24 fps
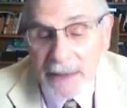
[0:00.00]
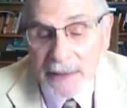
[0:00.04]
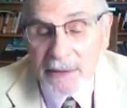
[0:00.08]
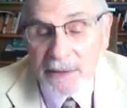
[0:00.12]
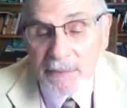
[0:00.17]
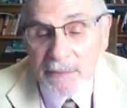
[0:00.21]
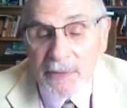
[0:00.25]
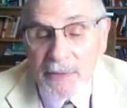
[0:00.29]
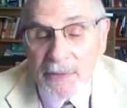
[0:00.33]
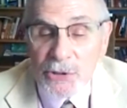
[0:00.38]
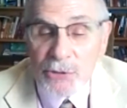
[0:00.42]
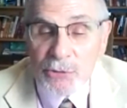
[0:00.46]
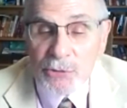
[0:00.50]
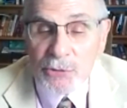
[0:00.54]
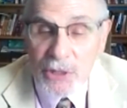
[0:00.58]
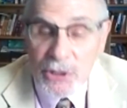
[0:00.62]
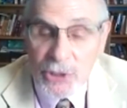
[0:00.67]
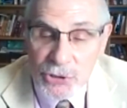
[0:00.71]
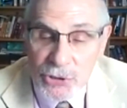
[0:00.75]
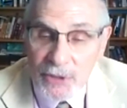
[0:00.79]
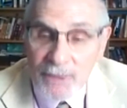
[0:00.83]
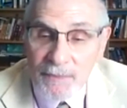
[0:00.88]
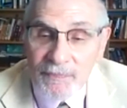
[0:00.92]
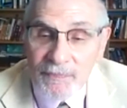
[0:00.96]
Biden
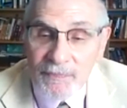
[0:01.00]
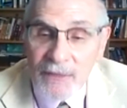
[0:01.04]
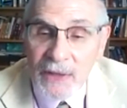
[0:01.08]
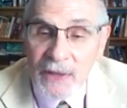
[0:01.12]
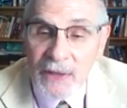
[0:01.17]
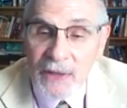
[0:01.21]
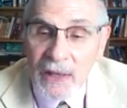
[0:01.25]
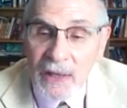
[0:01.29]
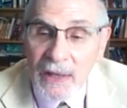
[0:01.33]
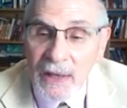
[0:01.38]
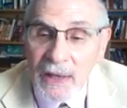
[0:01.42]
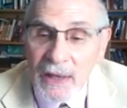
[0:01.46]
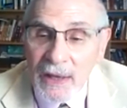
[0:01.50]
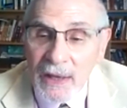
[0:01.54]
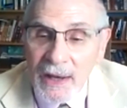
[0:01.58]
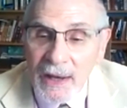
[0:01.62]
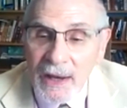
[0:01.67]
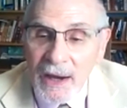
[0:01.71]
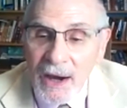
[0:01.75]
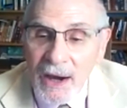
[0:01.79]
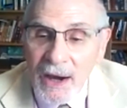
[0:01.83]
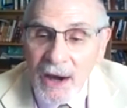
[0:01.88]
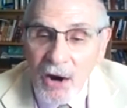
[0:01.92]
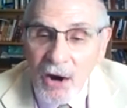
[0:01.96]
administration
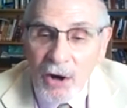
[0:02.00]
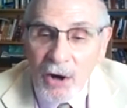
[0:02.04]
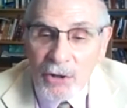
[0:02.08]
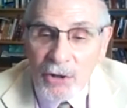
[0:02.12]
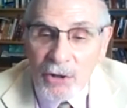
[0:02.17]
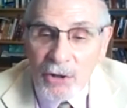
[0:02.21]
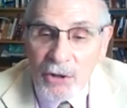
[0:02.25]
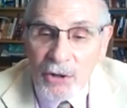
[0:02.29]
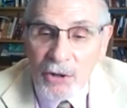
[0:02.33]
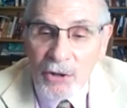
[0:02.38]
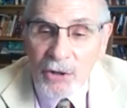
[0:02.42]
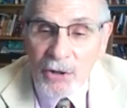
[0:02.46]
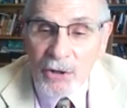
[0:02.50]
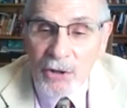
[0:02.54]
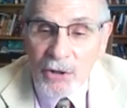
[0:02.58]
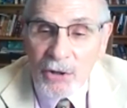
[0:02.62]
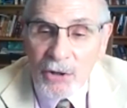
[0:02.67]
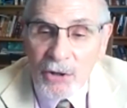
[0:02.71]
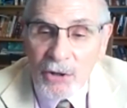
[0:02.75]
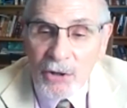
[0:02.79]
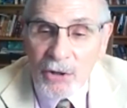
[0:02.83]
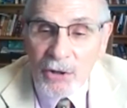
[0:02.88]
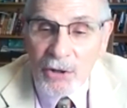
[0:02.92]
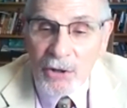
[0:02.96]
are
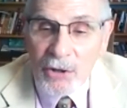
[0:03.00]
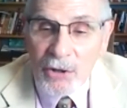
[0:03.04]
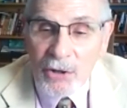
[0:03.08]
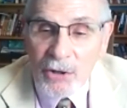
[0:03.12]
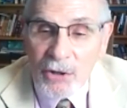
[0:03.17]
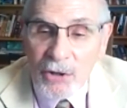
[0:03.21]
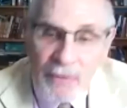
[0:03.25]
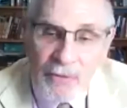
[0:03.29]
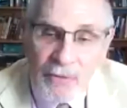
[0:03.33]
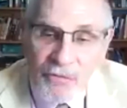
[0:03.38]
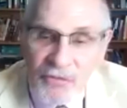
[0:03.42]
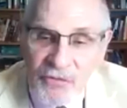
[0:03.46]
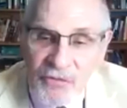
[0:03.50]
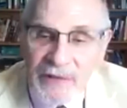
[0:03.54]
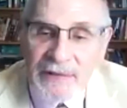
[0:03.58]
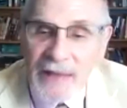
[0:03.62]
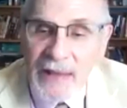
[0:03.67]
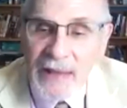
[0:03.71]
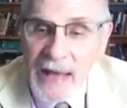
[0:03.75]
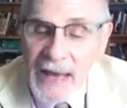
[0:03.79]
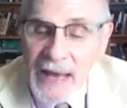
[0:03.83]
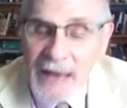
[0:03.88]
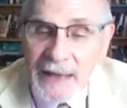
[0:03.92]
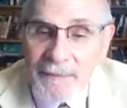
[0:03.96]
walking a very
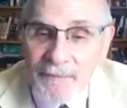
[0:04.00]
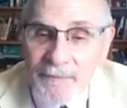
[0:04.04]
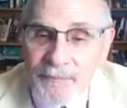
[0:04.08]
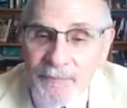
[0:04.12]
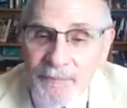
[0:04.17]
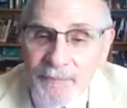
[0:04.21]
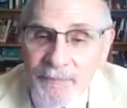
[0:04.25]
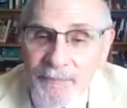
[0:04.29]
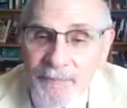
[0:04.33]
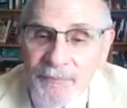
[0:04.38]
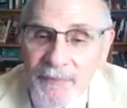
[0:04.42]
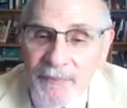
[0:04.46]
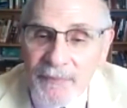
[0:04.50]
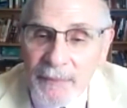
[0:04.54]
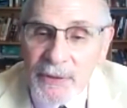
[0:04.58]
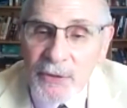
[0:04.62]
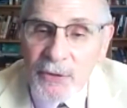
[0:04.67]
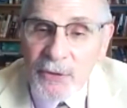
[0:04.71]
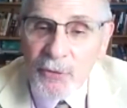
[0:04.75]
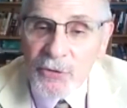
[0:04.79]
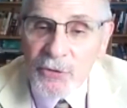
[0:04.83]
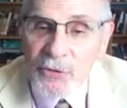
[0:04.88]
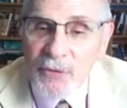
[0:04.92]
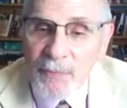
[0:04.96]
thin line
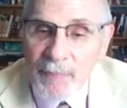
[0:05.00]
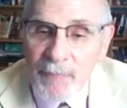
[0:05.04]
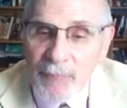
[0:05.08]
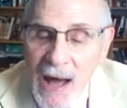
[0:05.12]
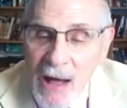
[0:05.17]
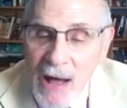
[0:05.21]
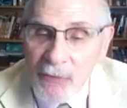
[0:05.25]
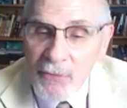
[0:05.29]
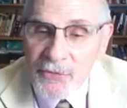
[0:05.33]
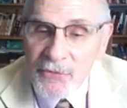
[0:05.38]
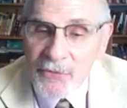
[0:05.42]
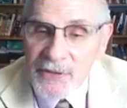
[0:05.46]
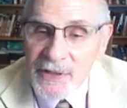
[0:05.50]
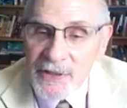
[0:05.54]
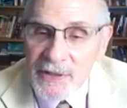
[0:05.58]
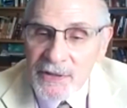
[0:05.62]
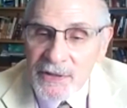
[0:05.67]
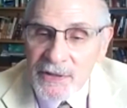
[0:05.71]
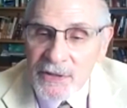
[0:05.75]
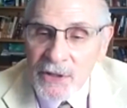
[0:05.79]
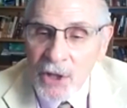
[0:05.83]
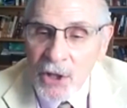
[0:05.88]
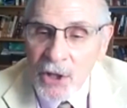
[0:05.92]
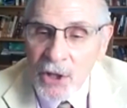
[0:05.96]
because their
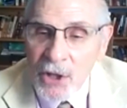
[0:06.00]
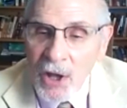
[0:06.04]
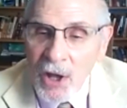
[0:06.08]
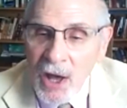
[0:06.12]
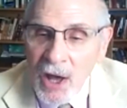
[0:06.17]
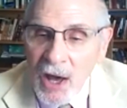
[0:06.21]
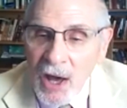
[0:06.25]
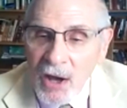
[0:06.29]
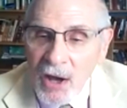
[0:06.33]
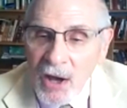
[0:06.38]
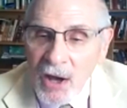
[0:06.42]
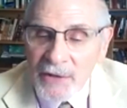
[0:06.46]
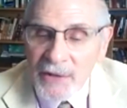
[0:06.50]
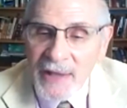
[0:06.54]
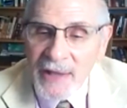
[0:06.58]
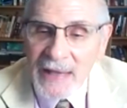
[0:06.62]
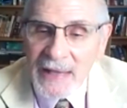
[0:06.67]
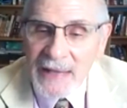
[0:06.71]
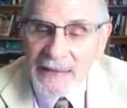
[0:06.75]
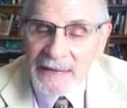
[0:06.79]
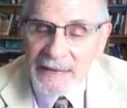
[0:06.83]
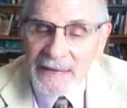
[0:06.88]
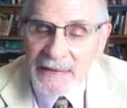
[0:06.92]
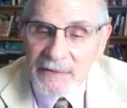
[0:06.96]
policies are
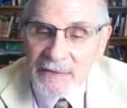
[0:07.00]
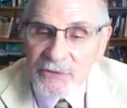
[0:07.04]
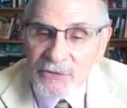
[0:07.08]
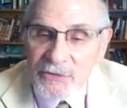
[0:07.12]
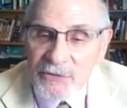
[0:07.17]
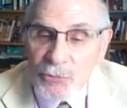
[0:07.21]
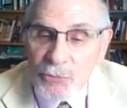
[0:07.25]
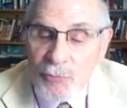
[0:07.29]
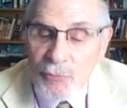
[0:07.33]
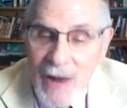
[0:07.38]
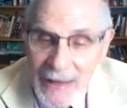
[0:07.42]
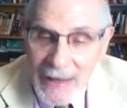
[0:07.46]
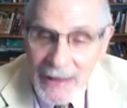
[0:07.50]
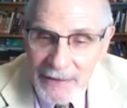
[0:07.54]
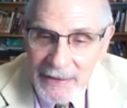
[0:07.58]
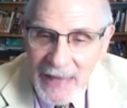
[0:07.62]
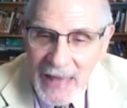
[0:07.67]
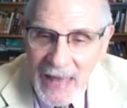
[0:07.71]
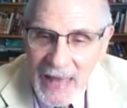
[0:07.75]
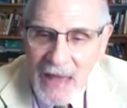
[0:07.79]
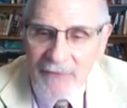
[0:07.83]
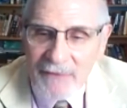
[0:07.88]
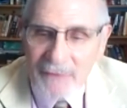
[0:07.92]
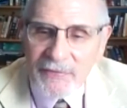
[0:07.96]
not
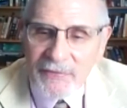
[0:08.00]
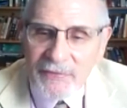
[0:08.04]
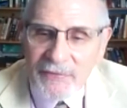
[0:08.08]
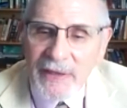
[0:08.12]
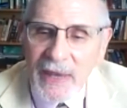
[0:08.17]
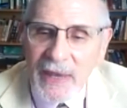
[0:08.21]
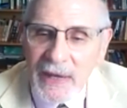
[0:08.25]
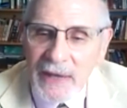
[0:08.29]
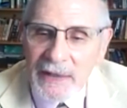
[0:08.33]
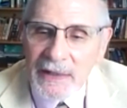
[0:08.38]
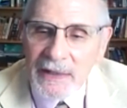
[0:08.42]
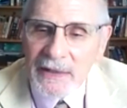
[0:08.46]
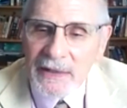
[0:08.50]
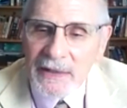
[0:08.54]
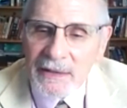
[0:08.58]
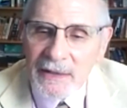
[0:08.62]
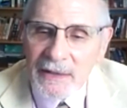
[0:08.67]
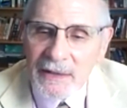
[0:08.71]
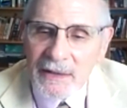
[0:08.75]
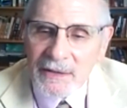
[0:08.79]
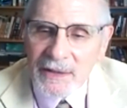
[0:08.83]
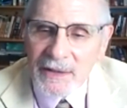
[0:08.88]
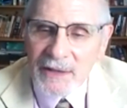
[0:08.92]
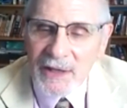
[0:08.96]
directly
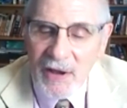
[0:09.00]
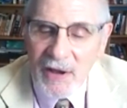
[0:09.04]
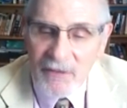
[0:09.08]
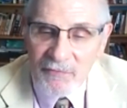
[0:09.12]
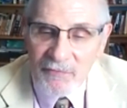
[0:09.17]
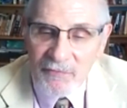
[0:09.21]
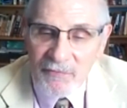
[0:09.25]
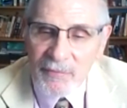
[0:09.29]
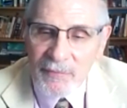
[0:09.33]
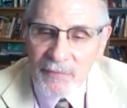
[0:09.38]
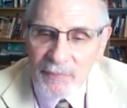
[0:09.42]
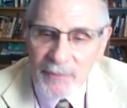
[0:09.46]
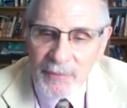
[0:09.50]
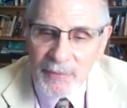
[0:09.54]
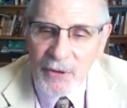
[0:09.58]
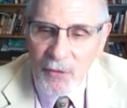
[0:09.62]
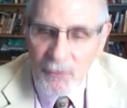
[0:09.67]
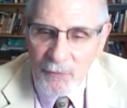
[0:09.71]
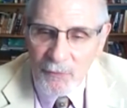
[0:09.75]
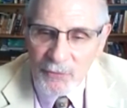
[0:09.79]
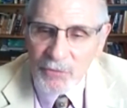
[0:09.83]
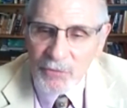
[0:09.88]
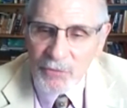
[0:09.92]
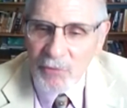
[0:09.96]
advocating the government
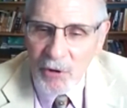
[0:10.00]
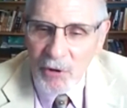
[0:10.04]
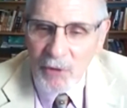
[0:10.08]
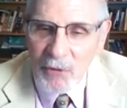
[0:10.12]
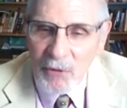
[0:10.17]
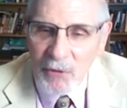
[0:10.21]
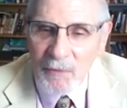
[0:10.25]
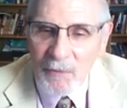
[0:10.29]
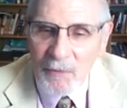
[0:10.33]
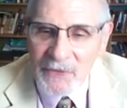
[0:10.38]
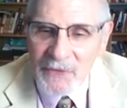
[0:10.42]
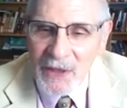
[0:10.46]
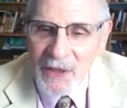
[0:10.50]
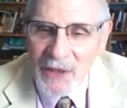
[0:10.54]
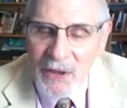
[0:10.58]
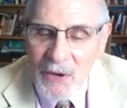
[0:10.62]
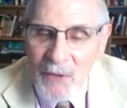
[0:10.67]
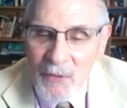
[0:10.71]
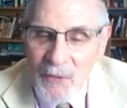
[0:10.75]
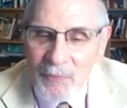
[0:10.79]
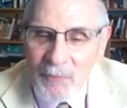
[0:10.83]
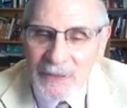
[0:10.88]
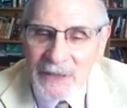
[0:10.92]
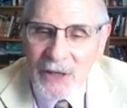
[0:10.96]
be overthrown,
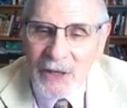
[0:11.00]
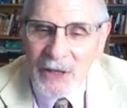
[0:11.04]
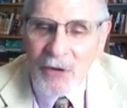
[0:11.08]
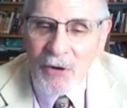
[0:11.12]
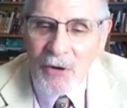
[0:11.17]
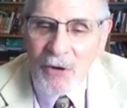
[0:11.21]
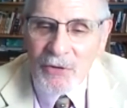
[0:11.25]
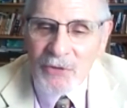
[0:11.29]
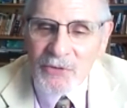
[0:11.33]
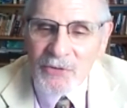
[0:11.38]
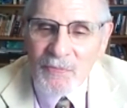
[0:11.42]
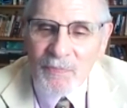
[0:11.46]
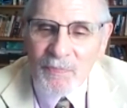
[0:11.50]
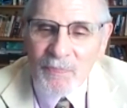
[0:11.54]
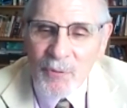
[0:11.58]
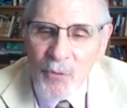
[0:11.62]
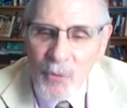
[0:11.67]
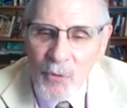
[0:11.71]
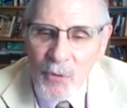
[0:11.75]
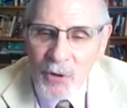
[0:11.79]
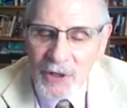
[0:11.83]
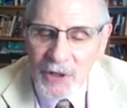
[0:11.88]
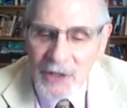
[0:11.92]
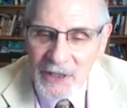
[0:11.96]
but they are
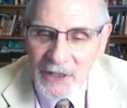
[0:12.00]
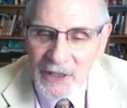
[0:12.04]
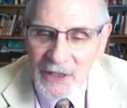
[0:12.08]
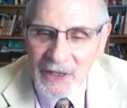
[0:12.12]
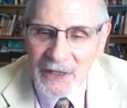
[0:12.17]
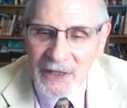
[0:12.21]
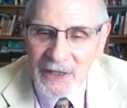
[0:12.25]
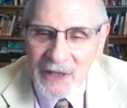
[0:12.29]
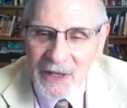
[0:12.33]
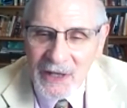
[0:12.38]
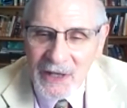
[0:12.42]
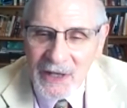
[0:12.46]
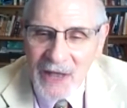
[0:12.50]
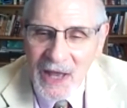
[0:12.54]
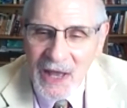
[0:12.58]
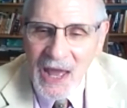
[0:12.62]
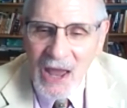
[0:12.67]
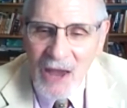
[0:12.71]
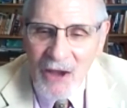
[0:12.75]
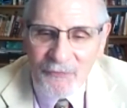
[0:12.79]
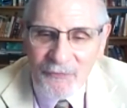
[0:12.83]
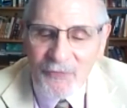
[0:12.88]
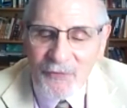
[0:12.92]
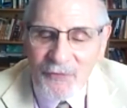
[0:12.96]
supporting
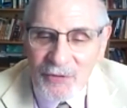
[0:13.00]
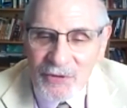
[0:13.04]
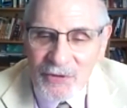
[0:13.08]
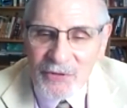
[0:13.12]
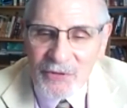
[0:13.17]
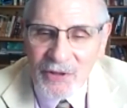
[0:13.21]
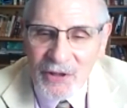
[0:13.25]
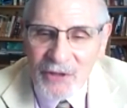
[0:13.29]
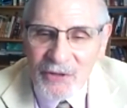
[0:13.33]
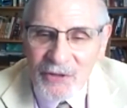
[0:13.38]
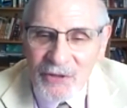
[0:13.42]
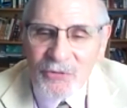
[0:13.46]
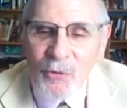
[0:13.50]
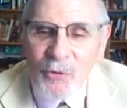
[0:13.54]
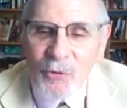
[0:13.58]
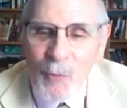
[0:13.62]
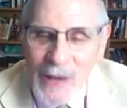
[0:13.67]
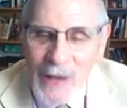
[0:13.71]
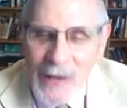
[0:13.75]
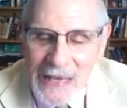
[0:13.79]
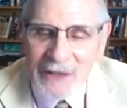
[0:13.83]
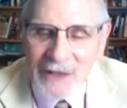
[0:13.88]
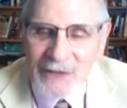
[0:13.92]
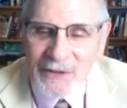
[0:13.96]
efforts
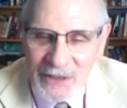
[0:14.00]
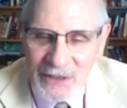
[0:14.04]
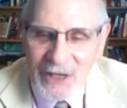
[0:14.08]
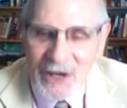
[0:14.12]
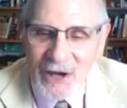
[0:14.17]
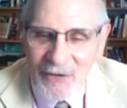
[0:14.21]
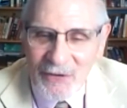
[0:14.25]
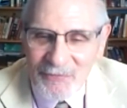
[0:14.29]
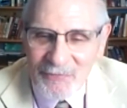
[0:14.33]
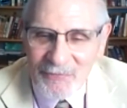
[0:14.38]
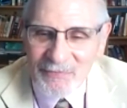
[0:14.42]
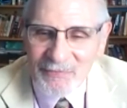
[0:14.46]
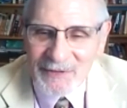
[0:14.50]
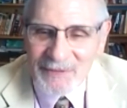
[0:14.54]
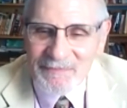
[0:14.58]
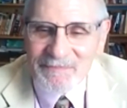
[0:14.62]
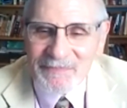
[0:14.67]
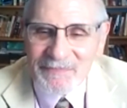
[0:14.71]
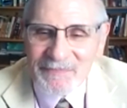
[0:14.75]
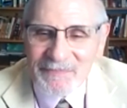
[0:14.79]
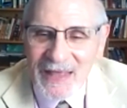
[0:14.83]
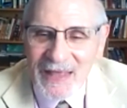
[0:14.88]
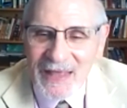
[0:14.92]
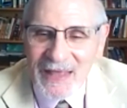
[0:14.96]
to weaken the
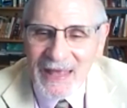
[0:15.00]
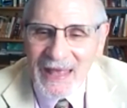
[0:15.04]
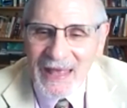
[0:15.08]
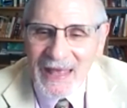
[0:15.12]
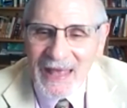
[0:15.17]
government.